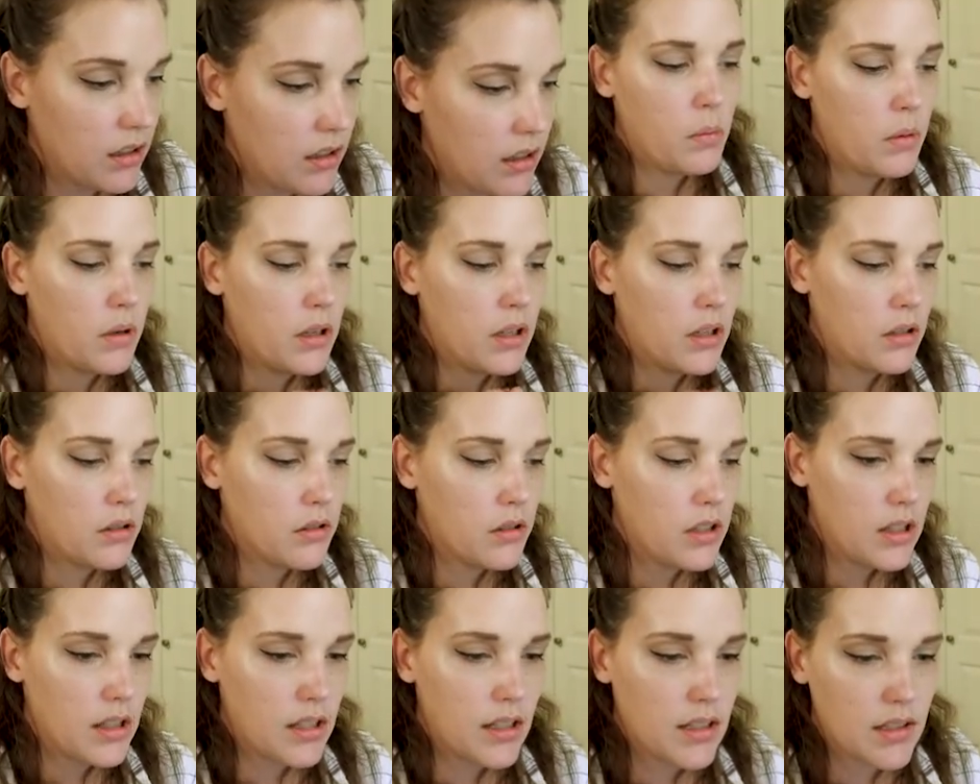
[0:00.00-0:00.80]
One of the
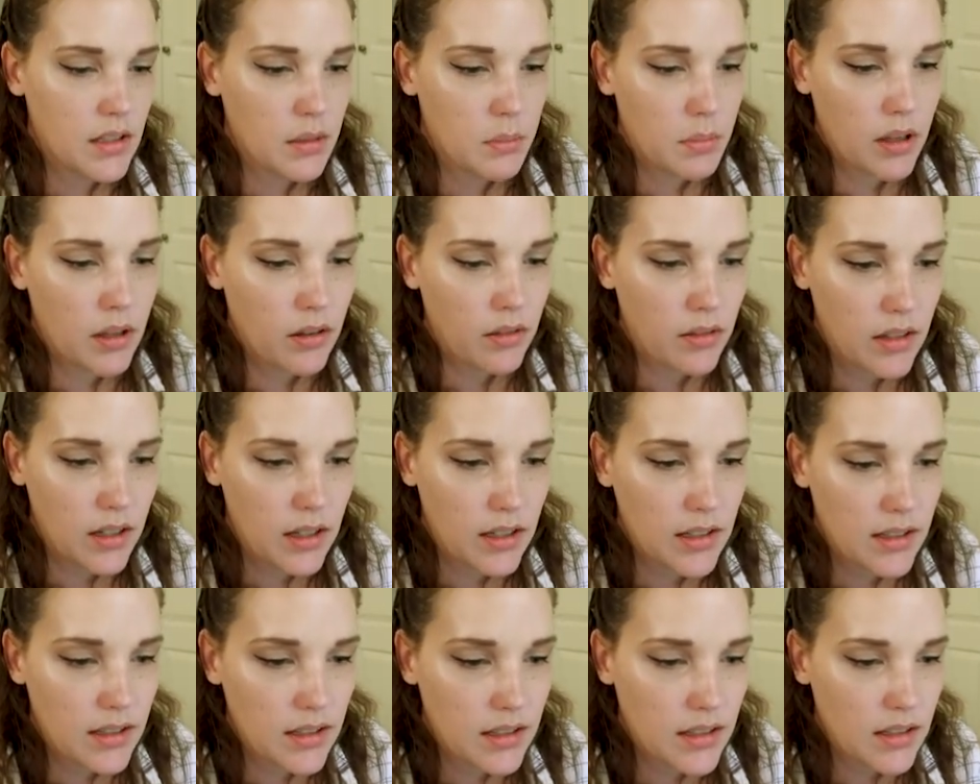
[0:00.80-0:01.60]
great things about
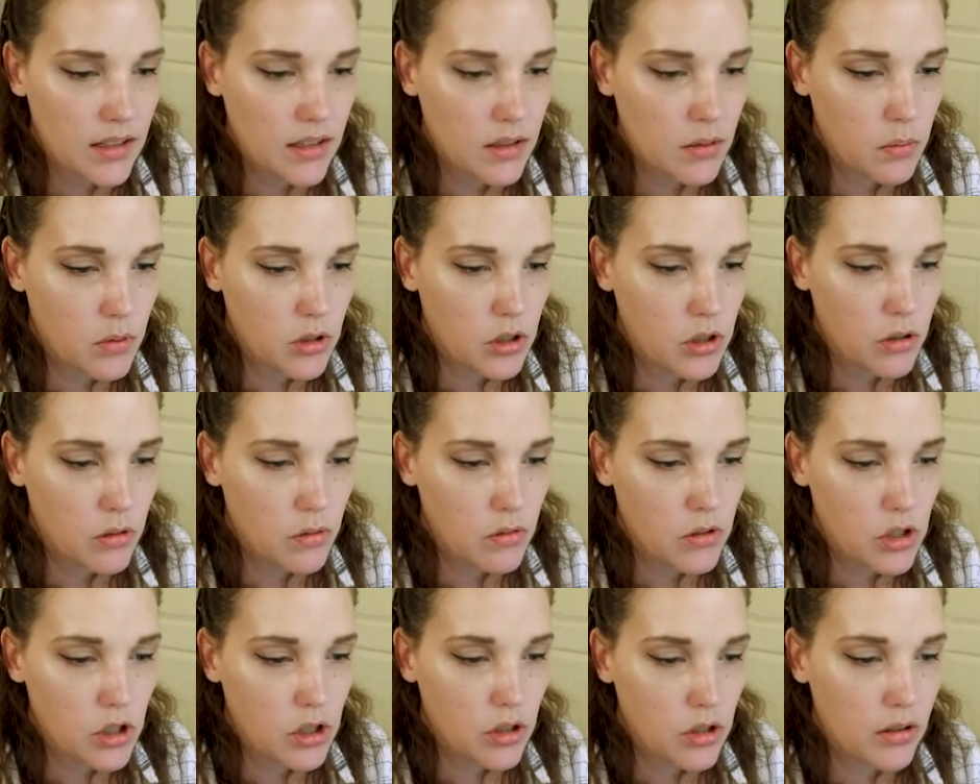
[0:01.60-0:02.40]
this is when you go
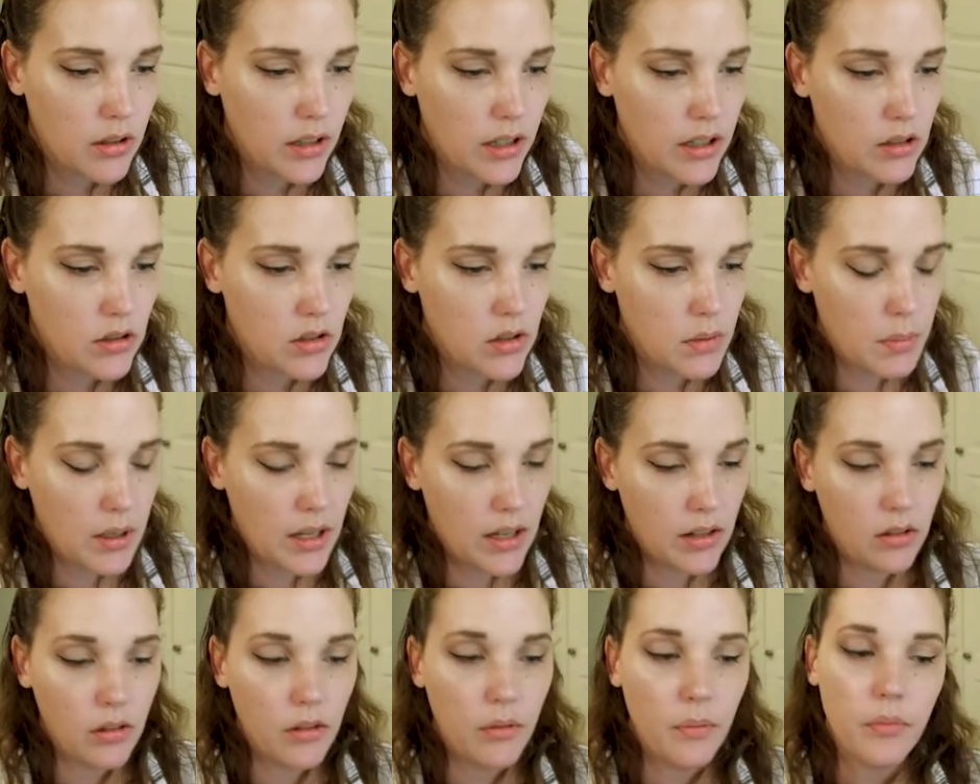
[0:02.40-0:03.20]
into your layers
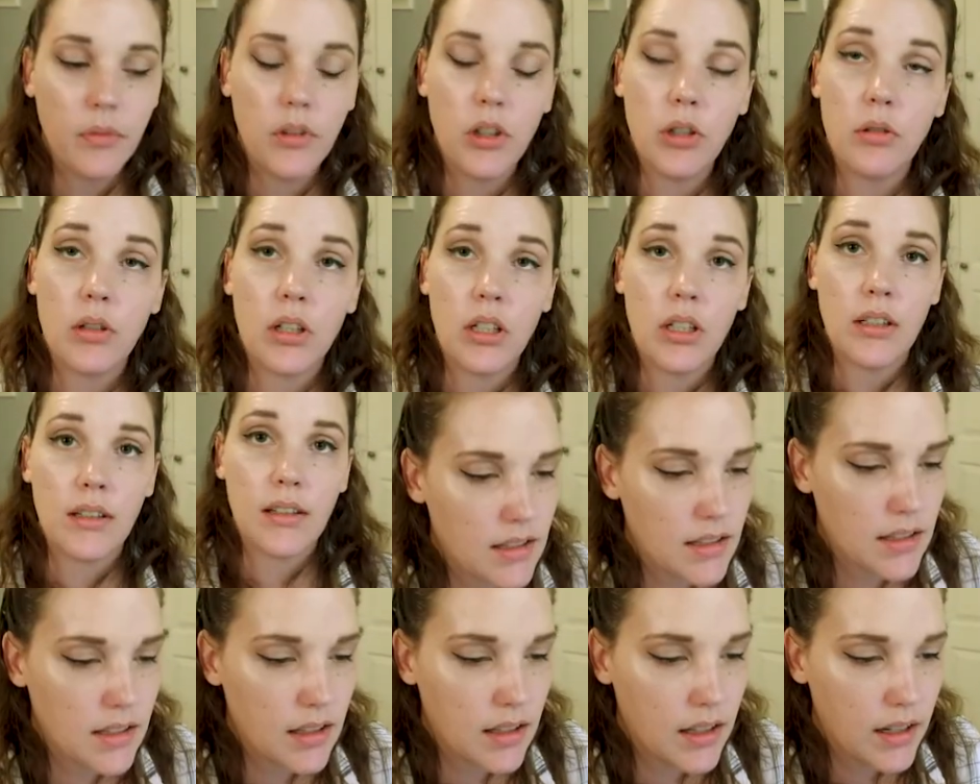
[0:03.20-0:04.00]
panel, you can
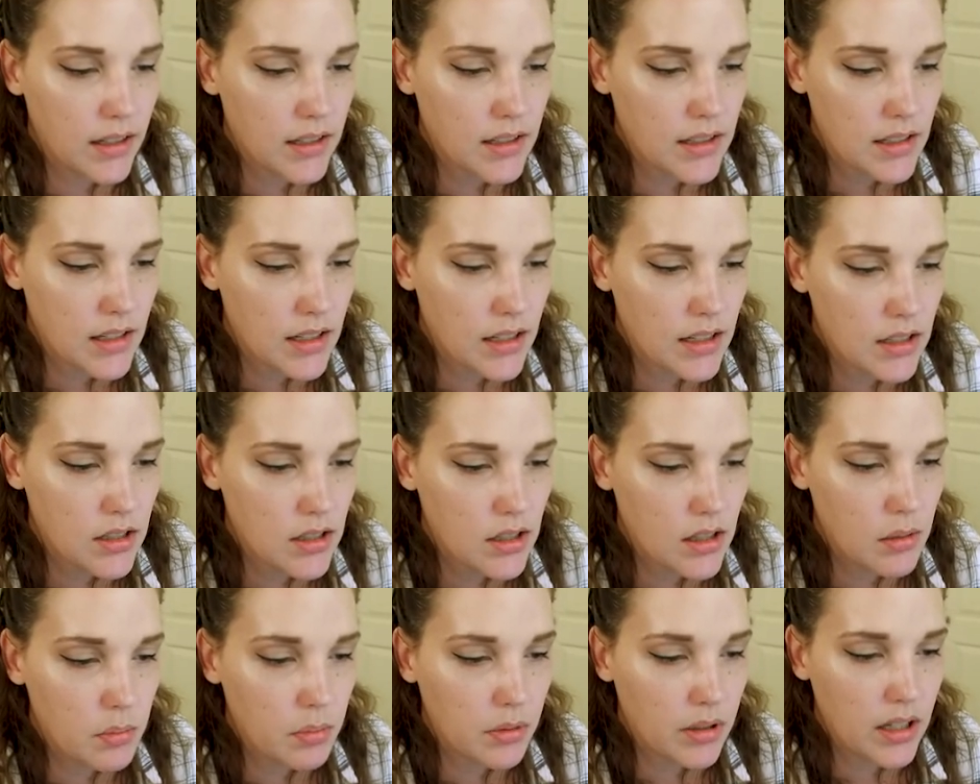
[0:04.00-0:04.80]
select into
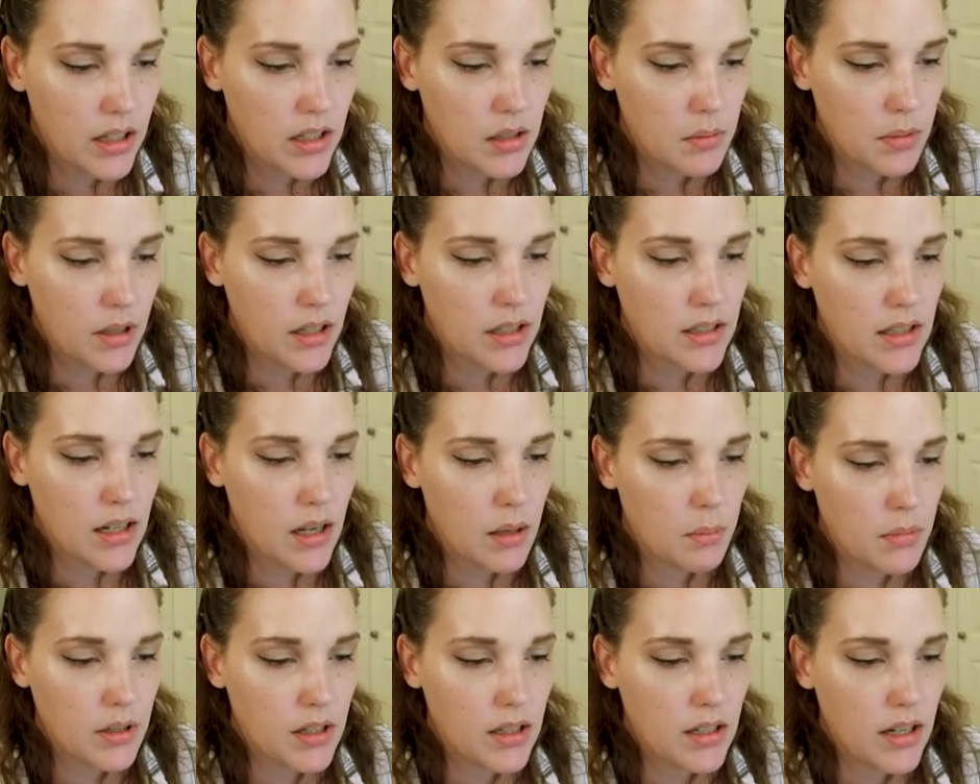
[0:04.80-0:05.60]
the blend by
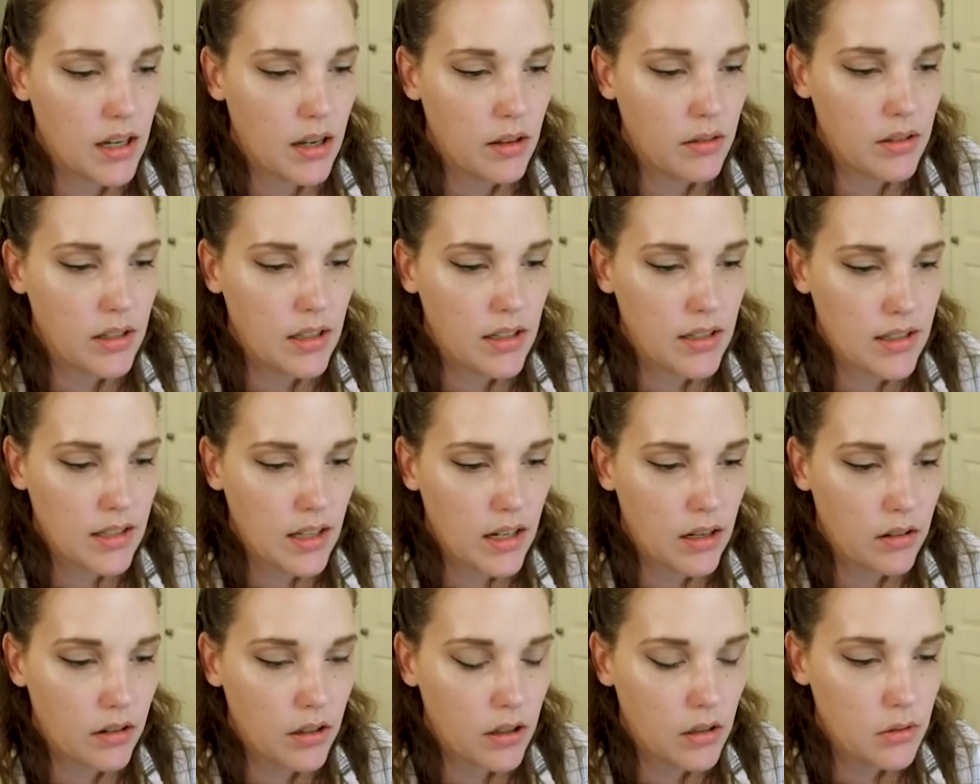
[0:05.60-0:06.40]
tapping down these
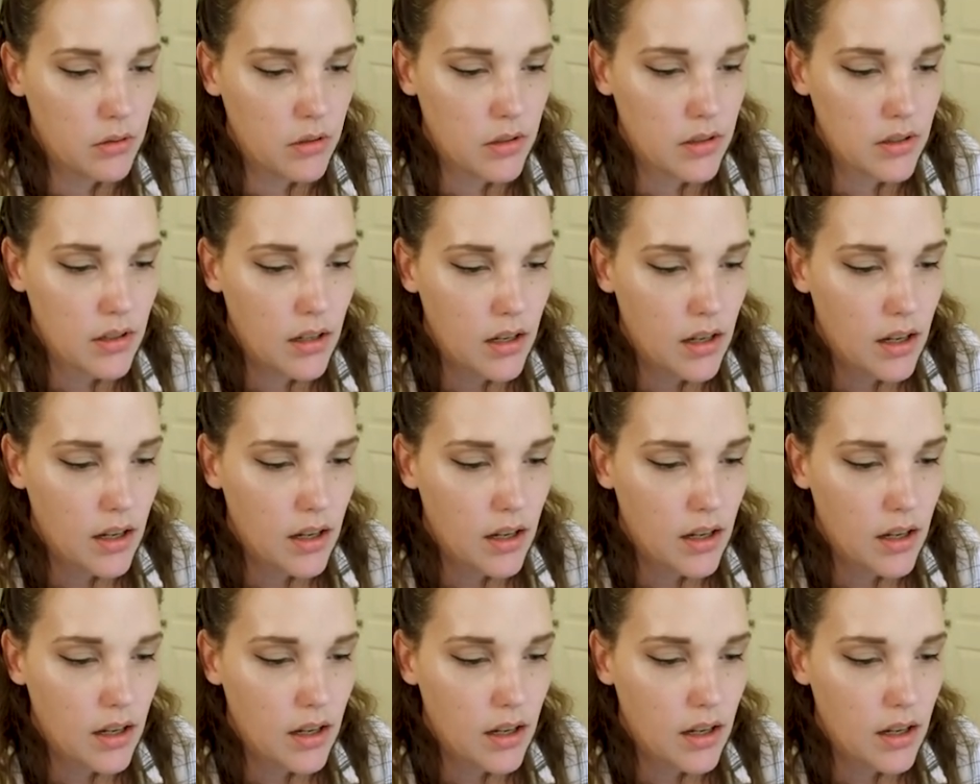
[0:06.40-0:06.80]
arrows.